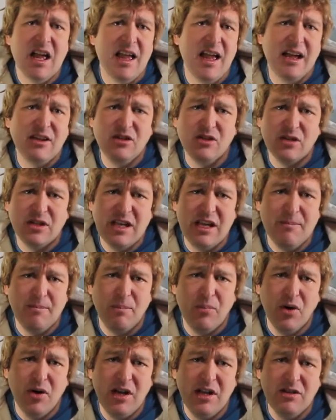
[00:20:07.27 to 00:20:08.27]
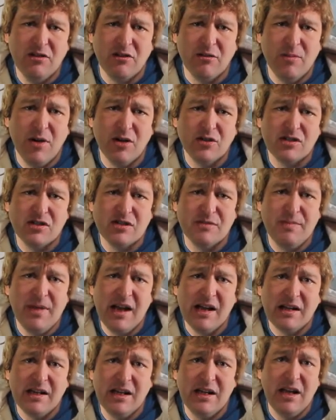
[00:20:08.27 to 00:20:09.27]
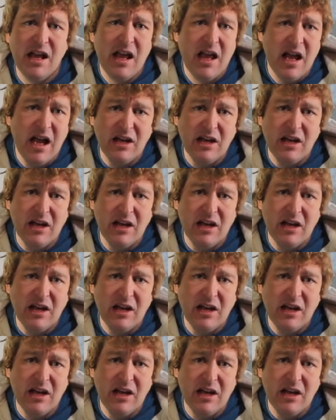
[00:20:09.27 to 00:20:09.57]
And you keep putting your emotions back in,